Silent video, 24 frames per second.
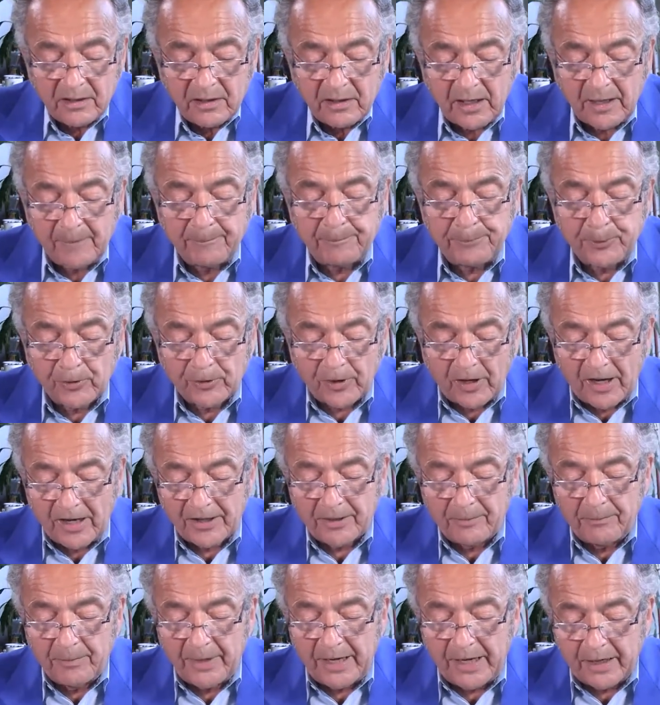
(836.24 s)
and put on
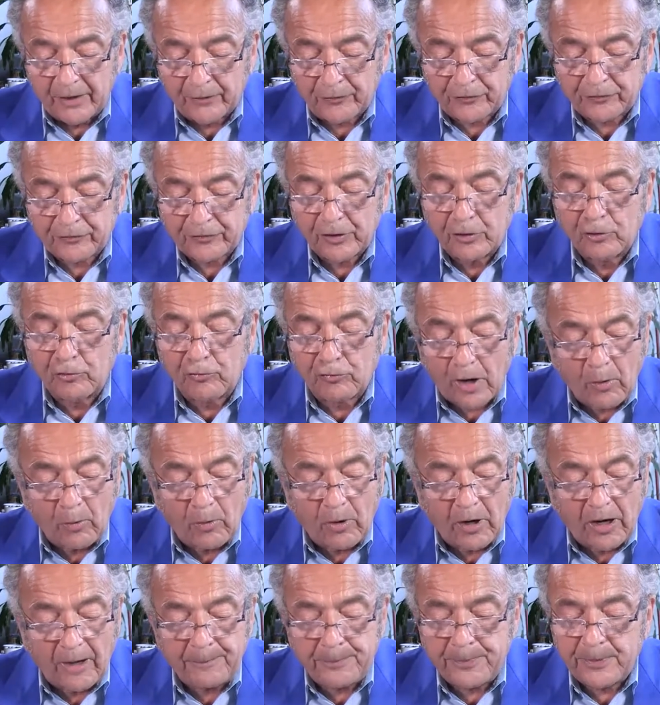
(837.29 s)
a mask. Grow
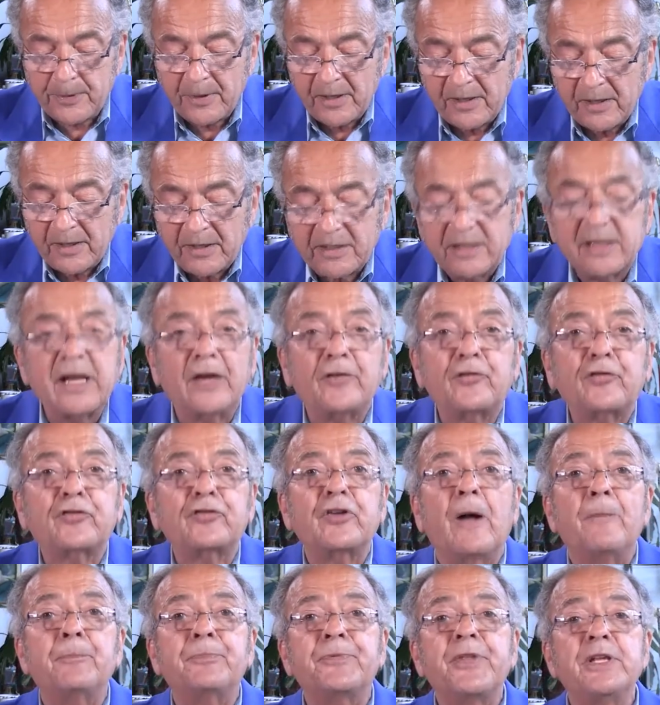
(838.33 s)
up, get
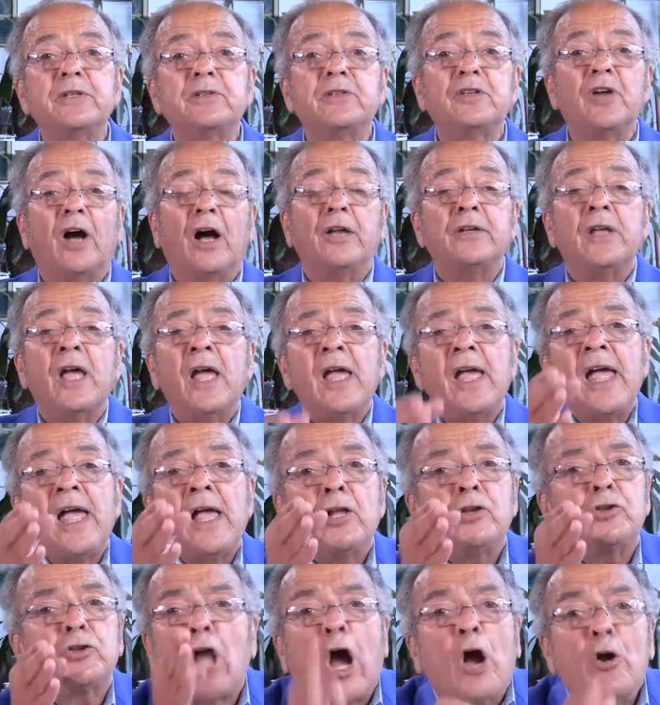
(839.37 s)
something done.
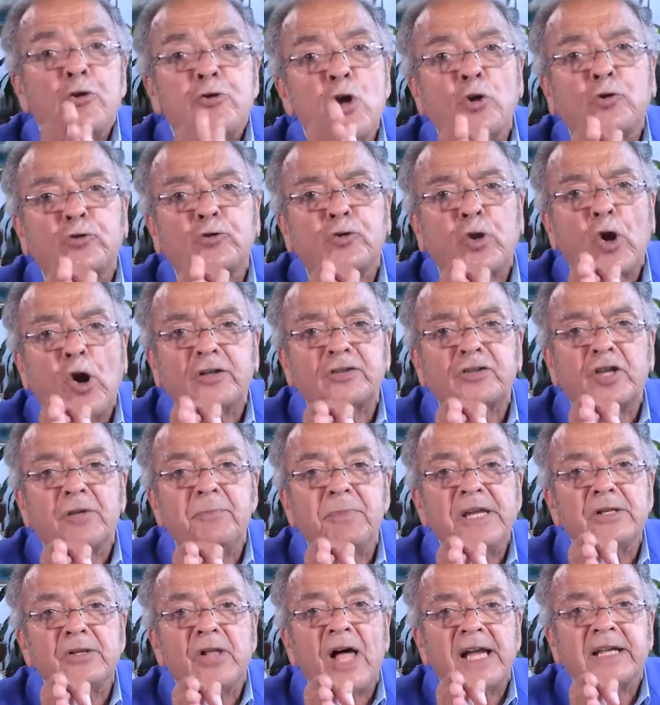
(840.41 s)
Don't you talk to
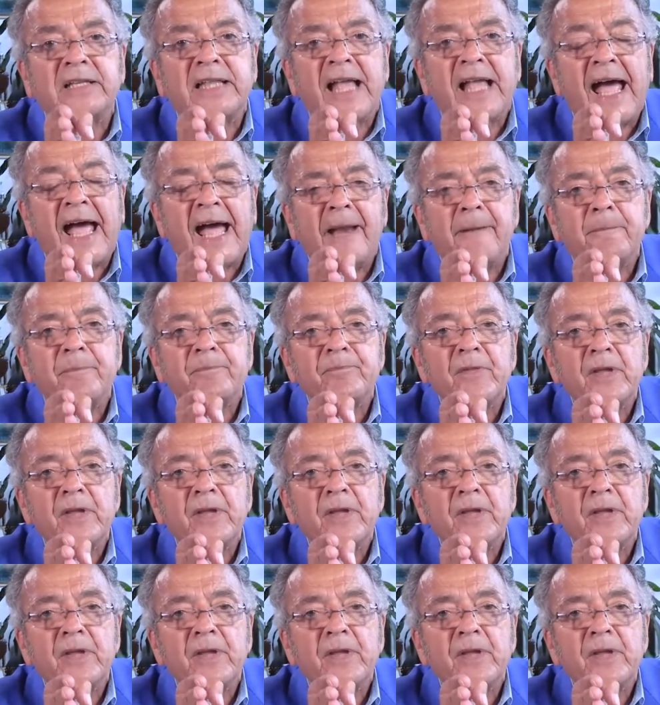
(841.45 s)
me like that.